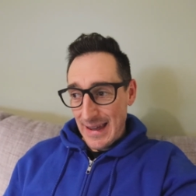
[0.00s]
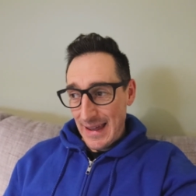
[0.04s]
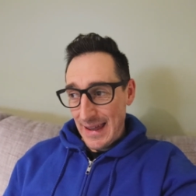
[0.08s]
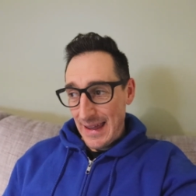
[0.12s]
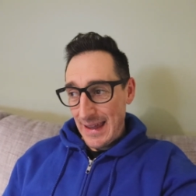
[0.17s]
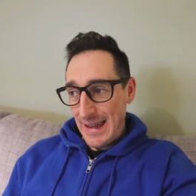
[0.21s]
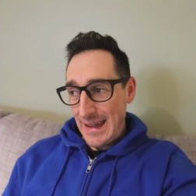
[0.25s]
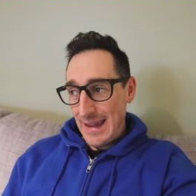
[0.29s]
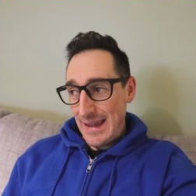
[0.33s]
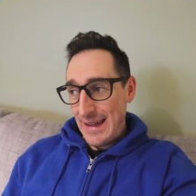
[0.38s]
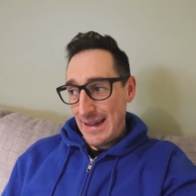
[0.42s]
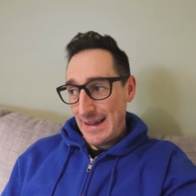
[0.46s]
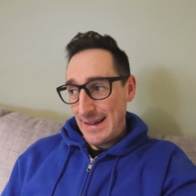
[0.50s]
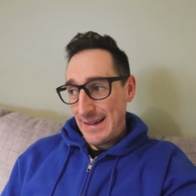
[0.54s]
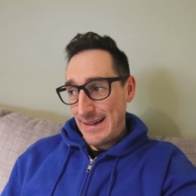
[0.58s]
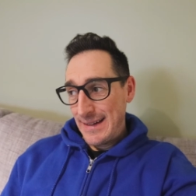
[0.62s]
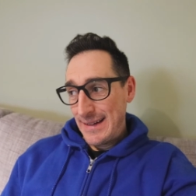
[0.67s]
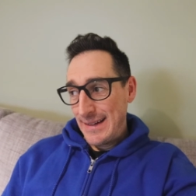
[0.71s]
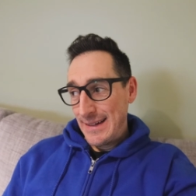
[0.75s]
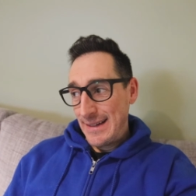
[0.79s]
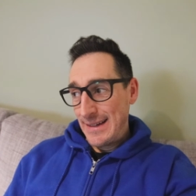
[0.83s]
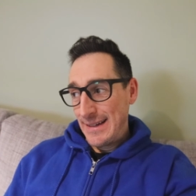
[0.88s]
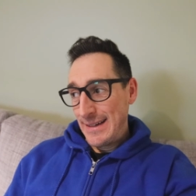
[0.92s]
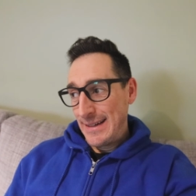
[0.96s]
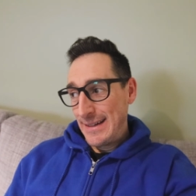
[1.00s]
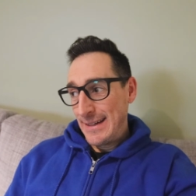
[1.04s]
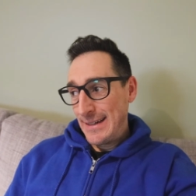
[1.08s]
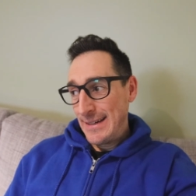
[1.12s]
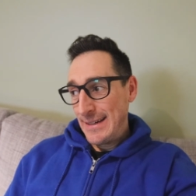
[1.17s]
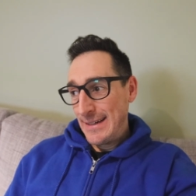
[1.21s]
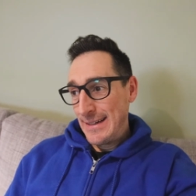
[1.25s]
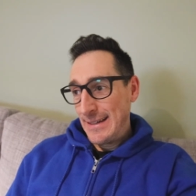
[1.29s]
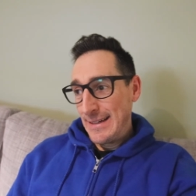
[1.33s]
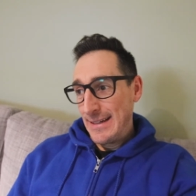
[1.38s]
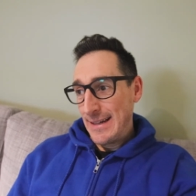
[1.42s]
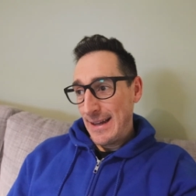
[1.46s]

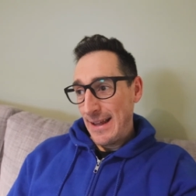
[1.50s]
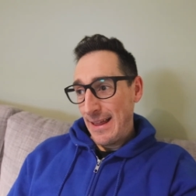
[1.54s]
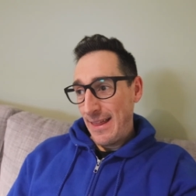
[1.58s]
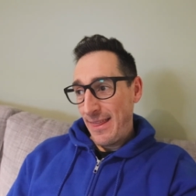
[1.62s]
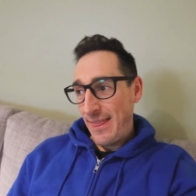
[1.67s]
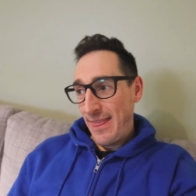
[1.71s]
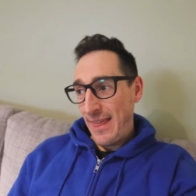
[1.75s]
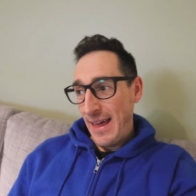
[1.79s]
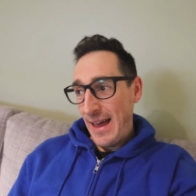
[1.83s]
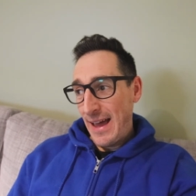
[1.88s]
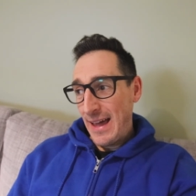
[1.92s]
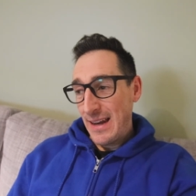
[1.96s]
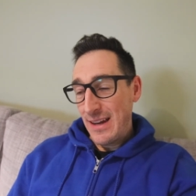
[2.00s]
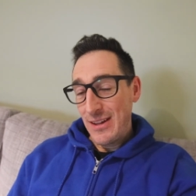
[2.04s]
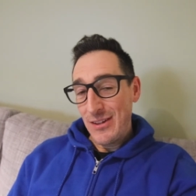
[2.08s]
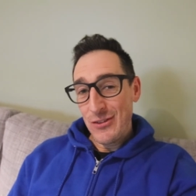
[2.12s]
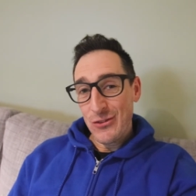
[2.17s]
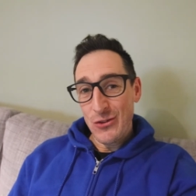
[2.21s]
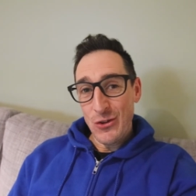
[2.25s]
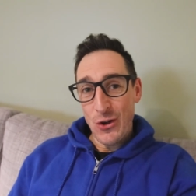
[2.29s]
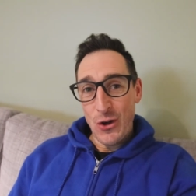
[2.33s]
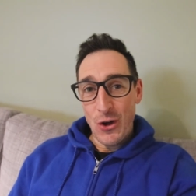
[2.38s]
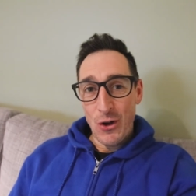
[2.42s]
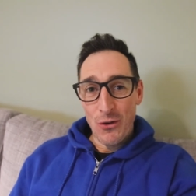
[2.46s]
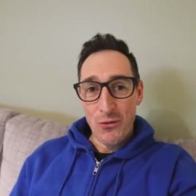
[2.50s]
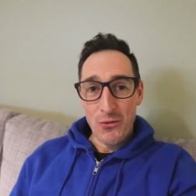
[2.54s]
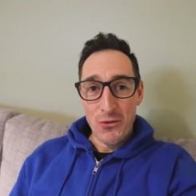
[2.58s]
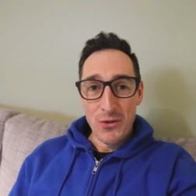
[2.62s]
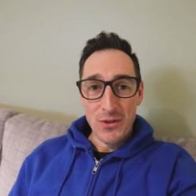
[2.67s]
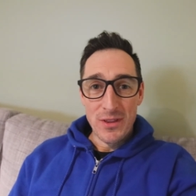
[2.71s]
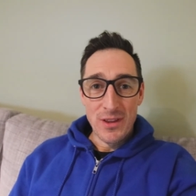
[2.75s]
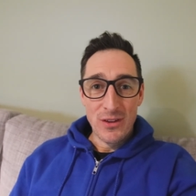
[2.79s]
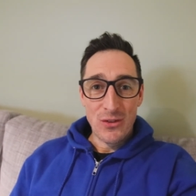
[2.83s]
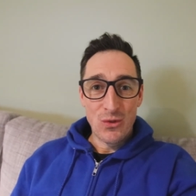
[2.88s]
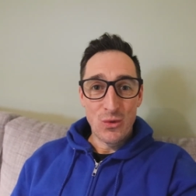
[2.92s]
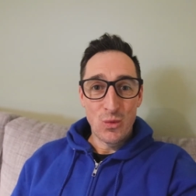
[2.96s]
And that is all for
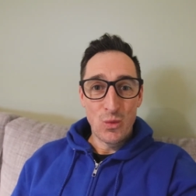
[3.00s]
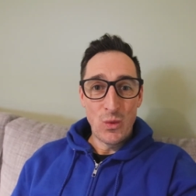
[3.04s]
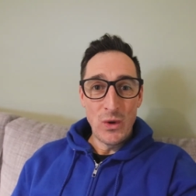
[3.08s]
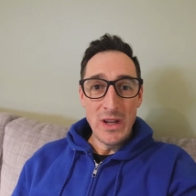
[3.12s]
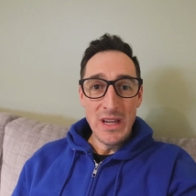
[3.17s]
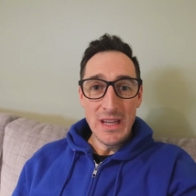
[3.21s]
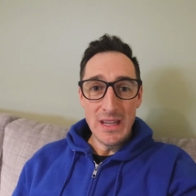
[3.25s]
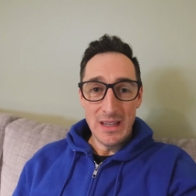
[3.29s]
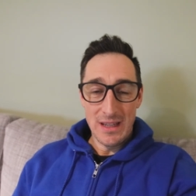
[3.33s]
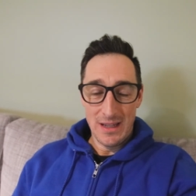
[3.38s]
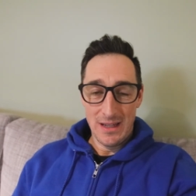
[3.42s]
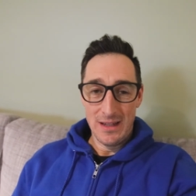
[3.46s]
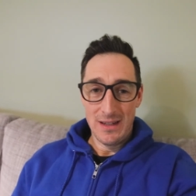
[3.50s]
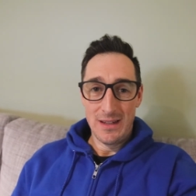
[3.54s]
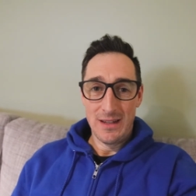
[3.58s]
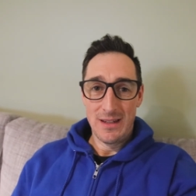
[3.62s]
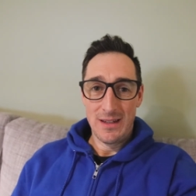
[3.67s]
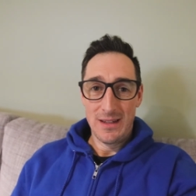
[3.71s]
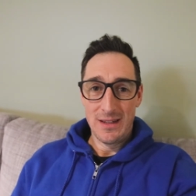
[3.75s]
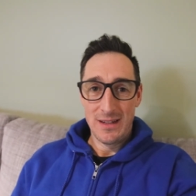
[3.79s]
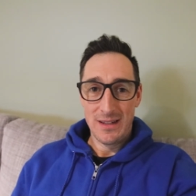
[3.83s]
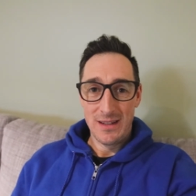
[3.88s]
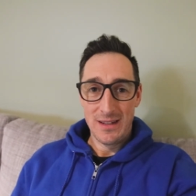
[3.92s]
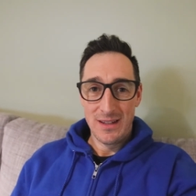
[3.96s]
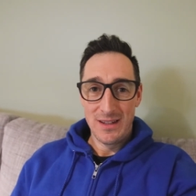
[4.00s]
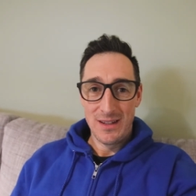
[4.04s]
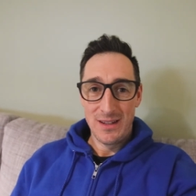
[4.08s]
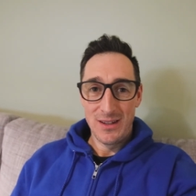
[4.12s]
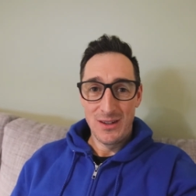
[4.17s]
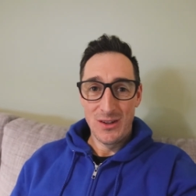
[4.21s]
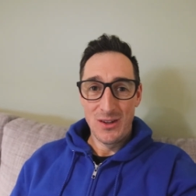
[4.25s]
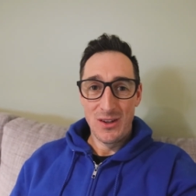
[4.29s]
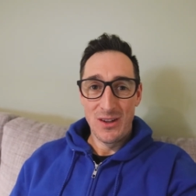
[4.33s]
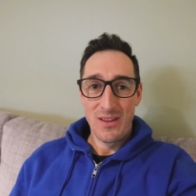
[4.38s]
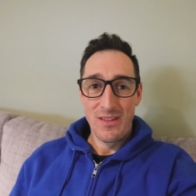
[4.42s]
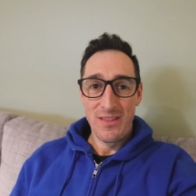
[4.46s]
this week.
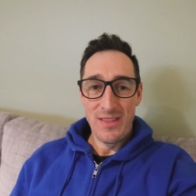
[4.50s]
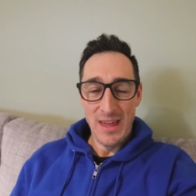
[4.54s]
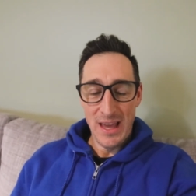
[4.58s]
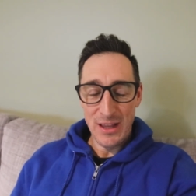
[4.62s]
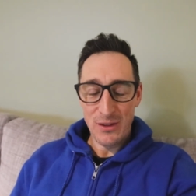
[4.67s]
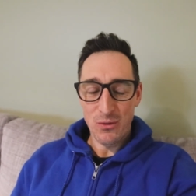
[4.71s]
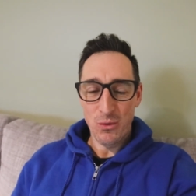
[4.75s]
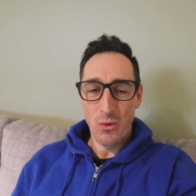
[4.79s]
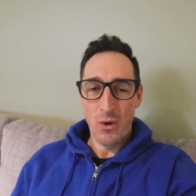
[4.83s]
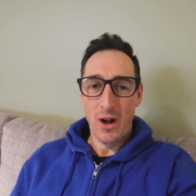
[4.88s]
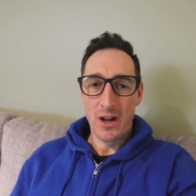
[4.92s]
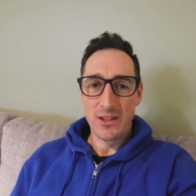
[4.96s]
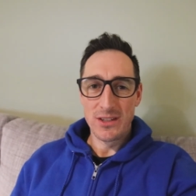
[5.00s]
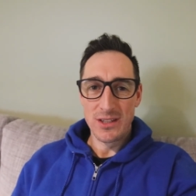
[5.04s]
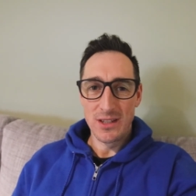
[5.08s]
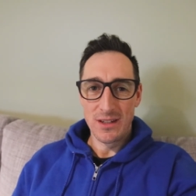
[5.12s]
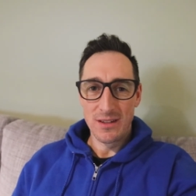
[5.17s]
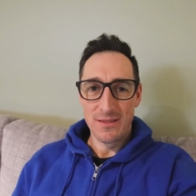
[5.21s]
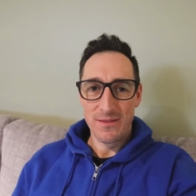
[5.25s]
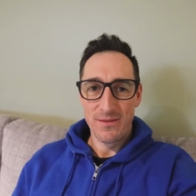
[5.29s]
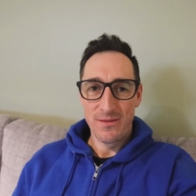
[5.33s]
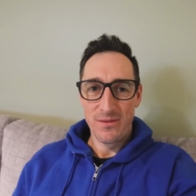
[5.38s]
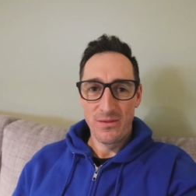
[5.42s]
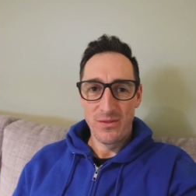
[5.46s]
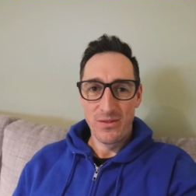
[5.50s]
Thanks for watching.